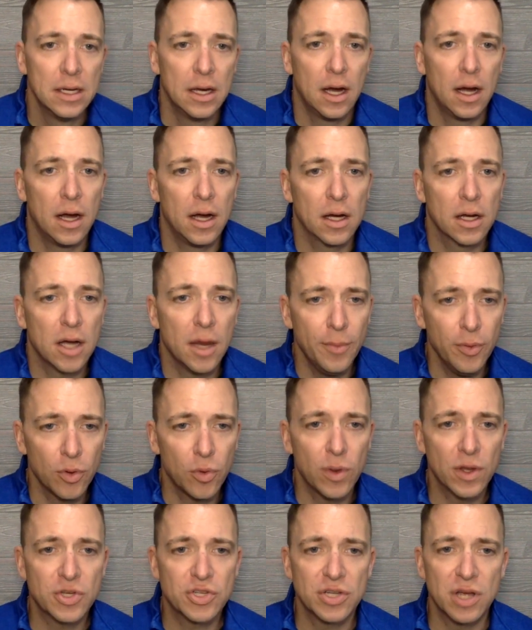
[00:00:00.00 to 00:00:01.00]
A uh, couple
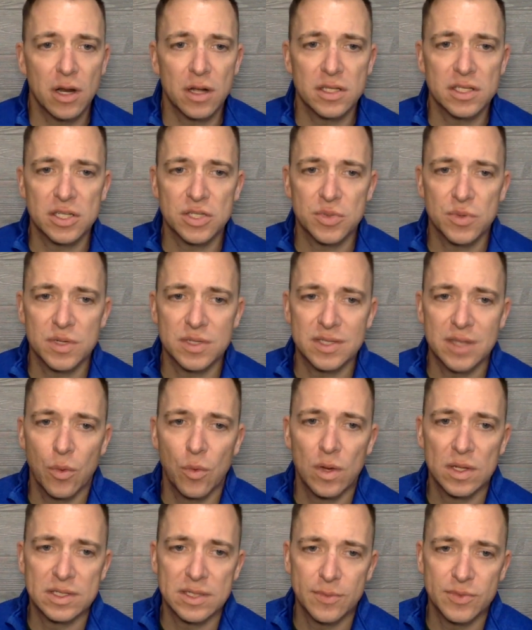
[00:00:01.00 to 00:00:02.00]
quick shout outs. I just want to say
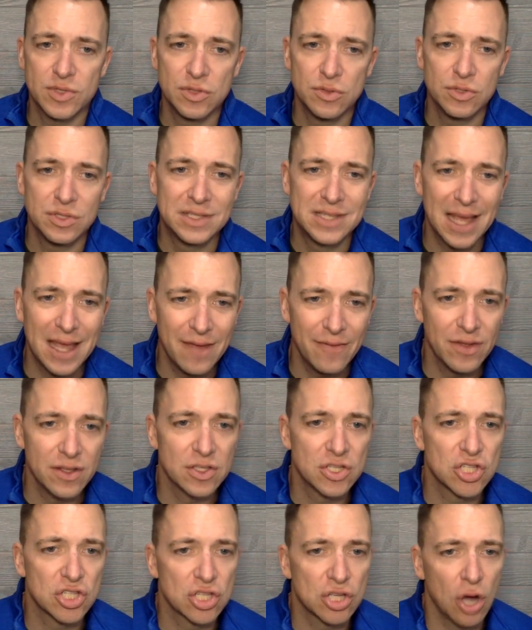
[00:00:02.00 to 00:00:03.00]
what's up to
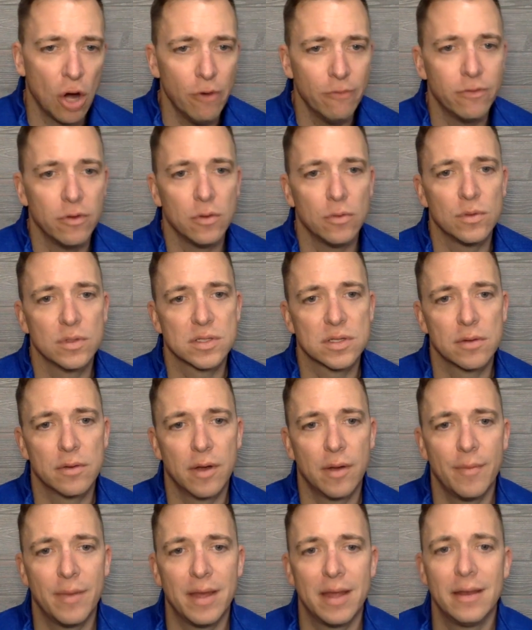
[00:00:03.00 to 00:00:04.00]
David Scoville. What's going
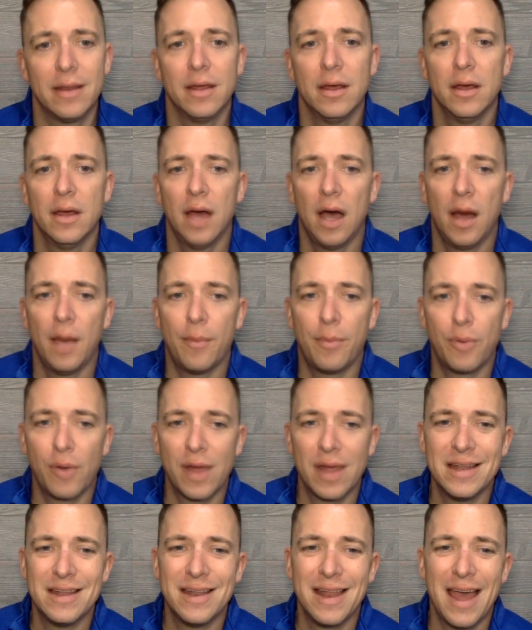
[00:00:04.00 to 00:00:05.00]
on, man? Uh,
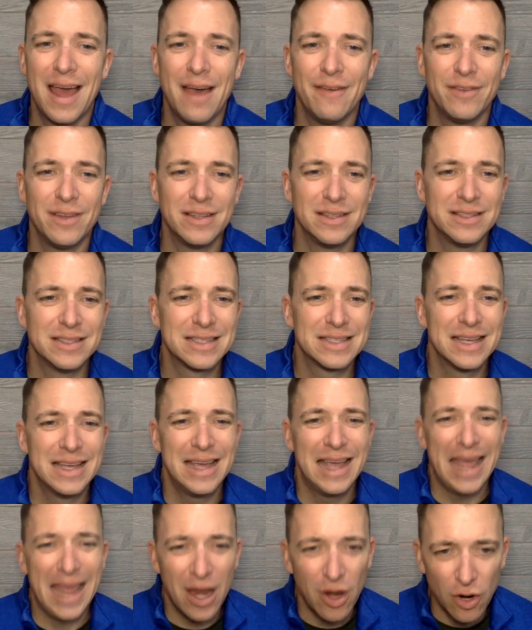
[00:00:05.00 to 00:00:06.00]
Brandon Evans,
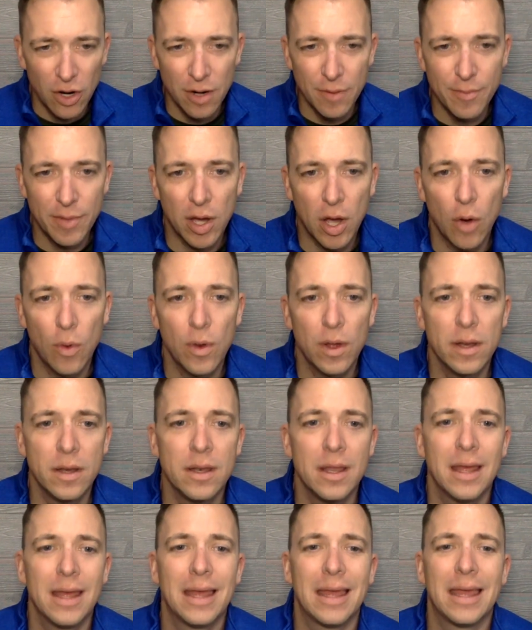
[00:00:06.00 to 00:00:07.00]
Aaron
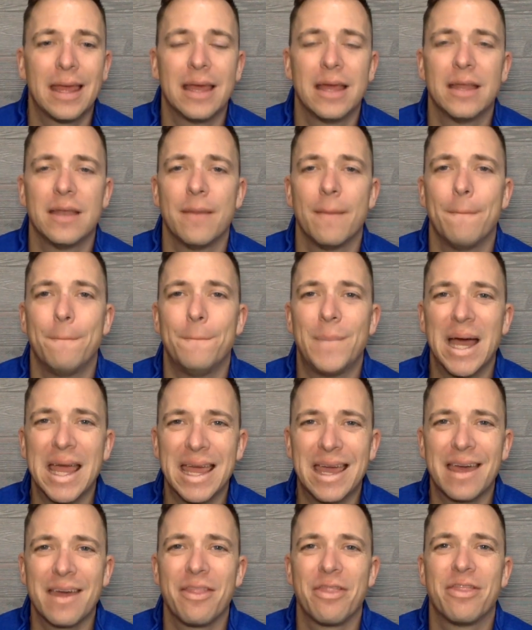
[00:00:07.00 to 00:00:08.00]
McCohen, and
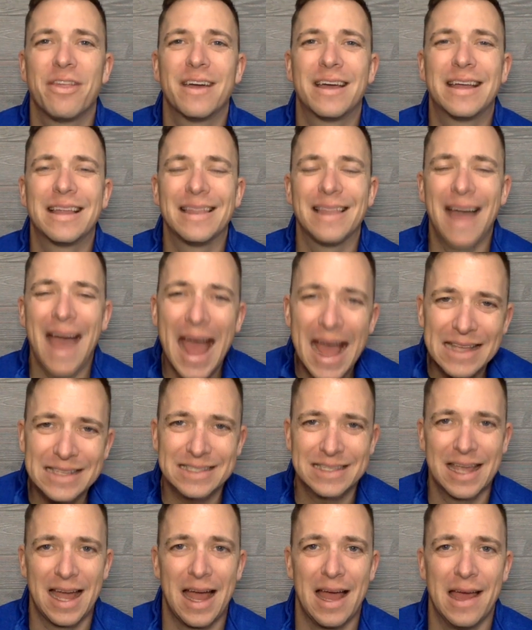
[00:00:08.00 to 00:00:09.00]
Mike the
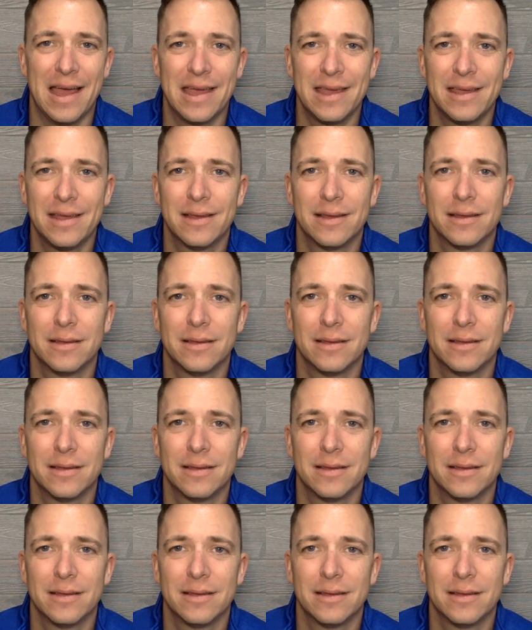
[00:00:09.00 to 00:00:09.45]
Glass Guy.